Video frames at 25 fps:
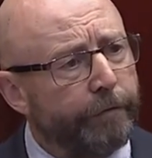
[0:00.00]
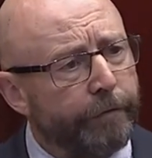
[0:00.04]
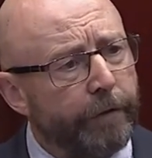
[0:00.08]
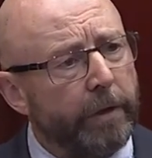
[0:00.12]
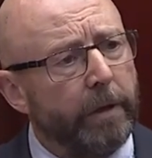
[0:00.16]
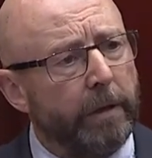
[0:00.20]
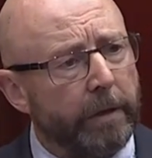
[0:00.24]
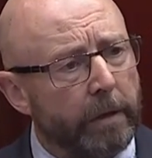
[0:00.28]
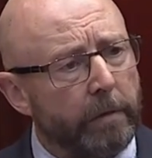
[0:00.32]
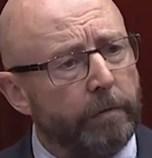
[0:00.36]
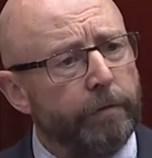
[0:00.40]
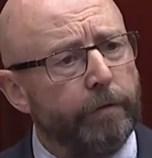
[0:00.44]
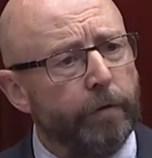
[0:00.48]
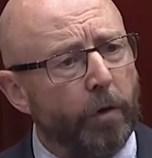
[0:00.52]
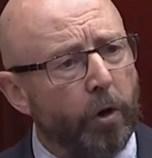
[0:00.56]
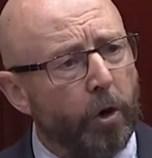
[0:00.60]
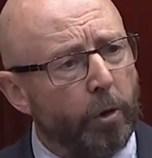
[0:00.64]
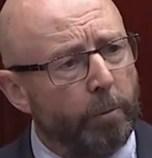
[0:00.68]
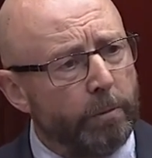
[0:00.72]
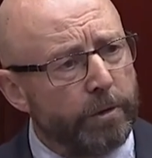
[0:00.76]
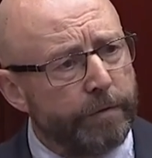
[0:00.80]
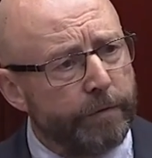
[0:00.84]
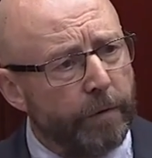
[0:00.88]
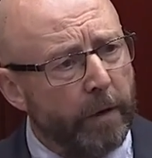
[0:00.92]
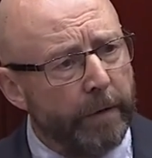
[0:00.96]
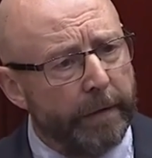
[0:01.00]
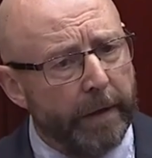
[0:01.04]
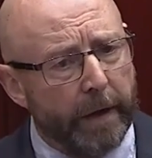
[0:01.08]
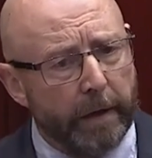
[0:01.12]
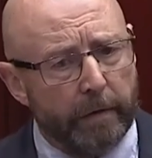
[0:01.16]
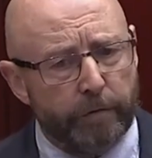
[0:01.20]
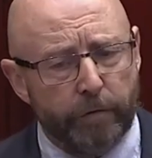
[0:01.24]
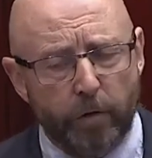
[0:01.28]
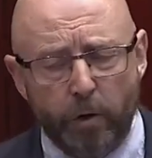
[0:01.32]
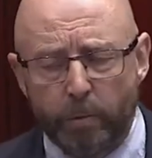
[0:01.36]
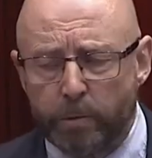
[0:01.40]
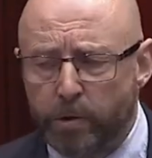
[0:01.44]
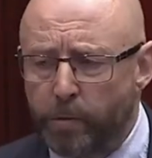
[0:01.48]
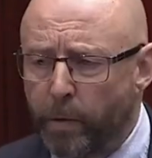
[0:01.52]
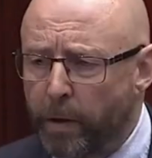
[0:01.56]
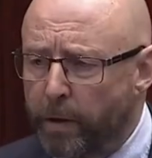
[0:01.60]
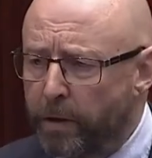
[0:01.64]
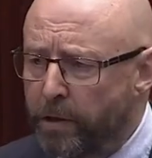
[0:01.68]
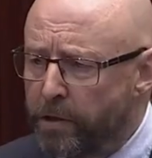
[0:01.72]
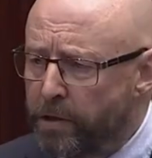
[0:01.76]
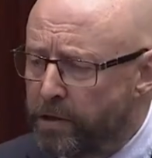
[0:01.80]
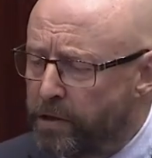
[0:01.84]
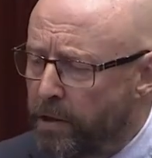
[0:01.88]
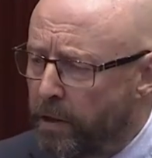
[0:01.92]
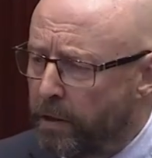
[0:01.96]
fill in forms for that, forms
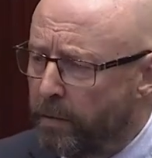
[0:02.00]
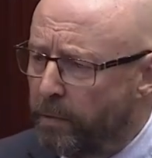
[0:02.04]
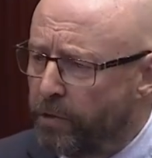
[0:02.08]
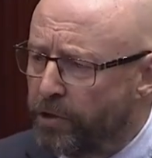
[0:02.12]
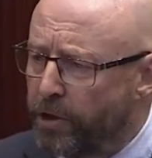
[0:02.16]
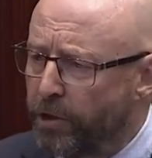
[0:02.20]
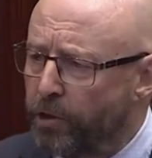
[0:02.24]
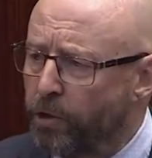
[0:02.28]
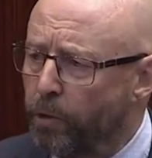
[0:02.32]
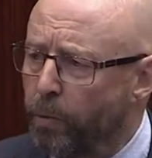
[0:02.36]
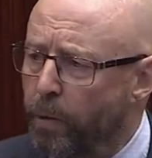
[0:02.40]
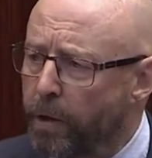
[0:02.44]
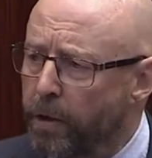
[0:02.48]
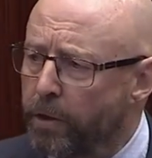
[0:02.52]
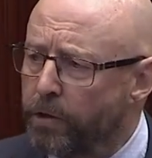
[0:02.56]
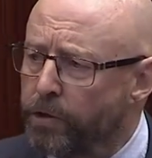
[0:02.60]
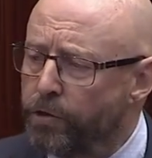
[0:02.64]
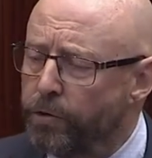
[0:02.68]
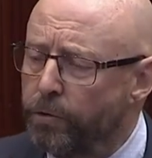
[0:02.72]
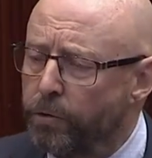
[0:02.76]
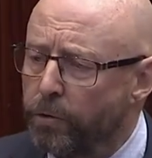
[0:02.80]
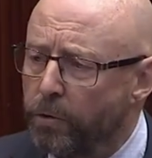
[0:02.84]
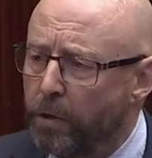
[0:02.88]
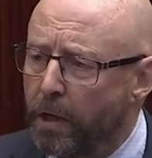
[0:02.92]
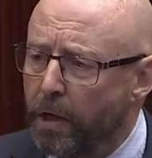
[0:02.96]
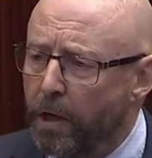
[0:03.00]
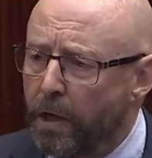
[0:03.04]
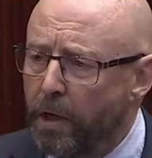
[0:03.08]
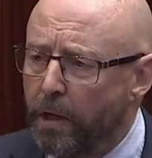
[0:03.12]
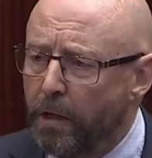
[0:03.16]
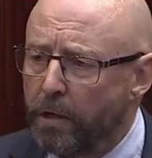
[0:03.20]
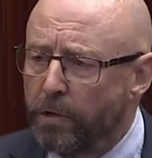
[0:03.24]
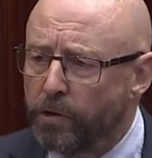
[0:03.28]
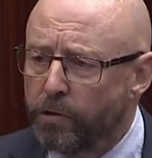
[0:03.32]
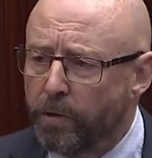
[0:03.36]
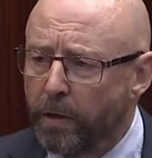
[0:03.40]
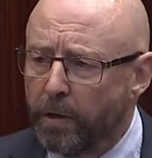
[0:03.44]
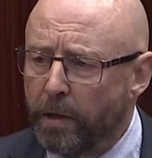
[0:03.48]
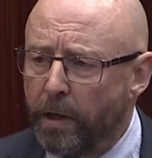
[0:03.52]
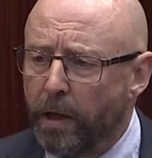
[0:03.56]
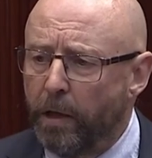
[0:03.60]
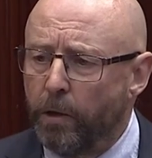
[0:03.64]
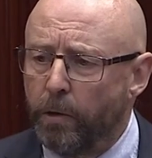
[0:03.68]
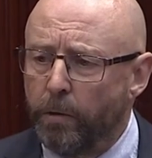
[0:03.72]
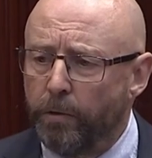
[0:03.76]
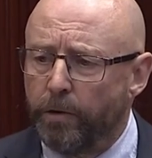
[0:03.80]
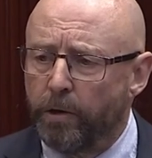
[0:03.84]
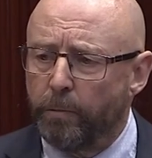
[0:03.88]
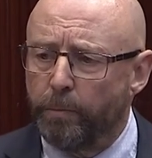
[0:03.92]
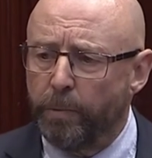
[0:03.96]
Schedule 1 and 2, to
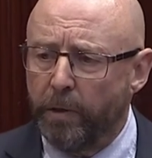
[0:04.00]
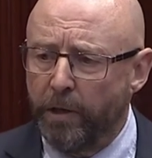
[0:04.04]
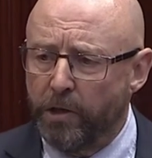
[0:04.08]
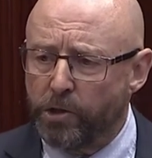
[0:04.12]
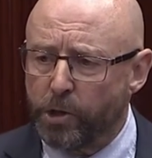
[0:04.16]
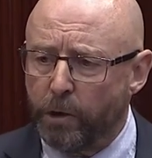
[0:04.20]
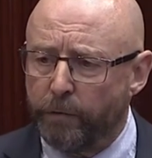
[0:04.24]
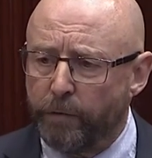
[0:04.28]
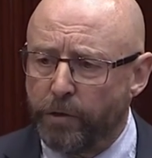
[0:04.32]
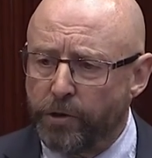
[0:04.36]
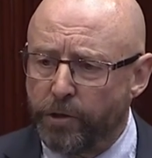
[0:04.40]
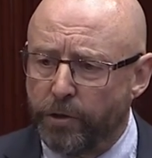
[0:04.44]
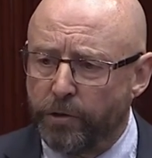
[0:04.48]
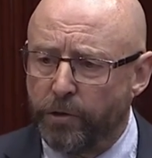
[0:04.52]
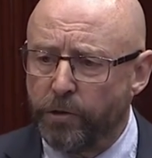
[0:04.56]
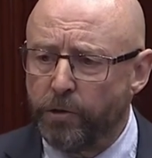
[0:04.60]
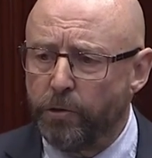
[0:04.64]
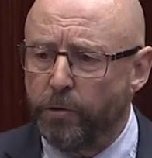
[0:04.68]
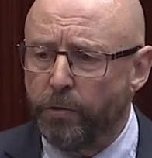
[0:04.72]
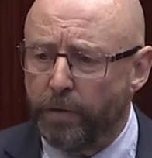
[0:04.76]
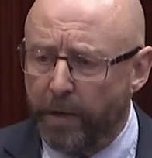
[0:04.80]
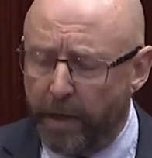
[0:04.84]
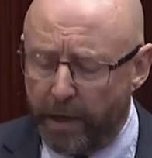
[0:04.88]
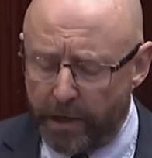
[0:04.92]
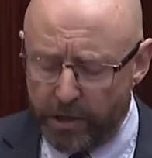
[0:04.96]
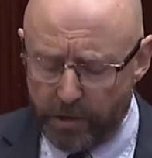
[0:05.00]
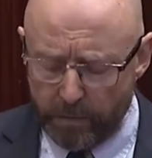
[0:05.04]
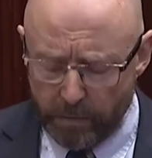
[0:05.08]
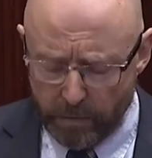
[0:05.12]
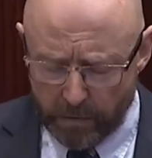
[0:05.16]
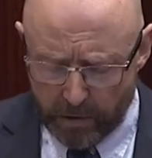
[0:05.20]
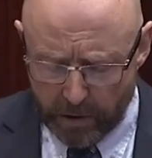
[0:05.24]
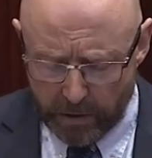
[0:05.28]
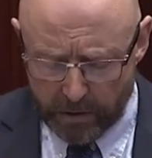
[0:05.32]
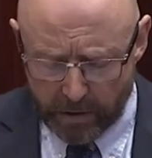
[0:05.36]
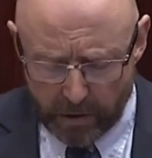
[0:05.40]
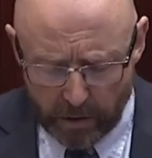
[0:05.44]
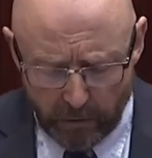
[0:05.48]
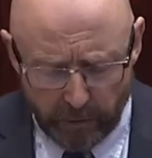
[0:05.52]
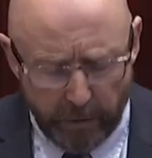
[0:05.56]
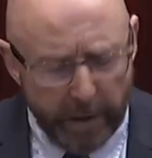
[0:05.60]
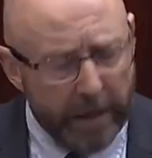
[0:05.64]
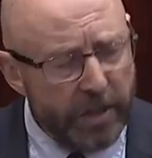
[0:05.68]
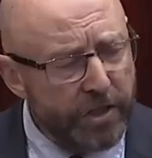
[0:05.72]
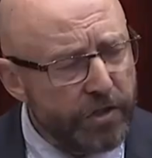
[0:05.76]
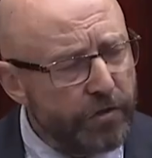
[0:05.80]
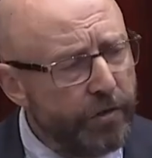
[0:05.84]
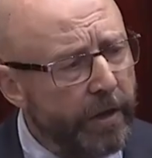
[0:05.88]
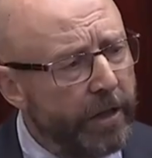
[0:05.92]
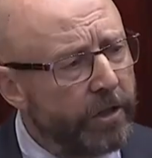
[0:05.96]
allow the police officer to do that. So there's very
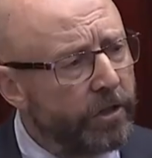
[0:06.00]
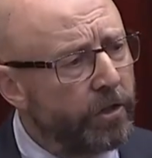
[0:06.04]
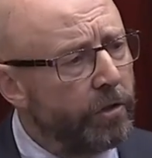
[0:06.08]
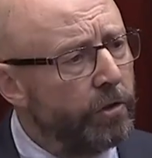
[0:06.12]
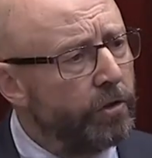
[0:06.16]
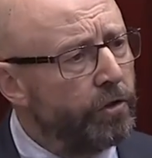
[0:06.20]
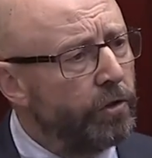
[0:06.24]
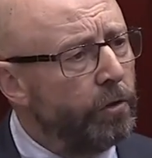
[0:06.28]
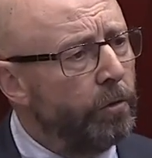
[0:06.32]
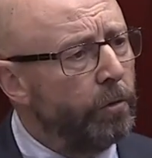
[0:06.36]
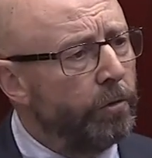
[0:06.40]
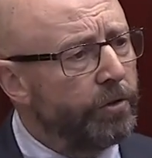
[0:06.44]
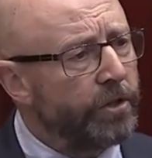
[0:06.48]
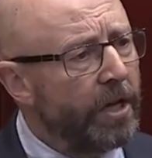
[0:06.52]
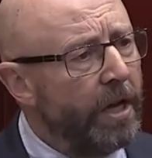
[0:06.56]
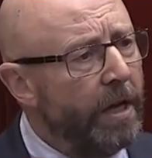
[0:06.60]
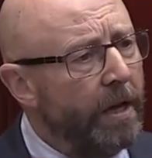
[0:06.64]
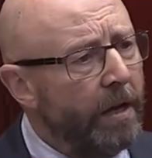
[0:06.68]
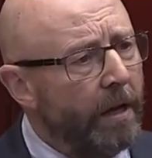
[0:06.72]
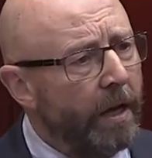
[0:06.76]
strict controls.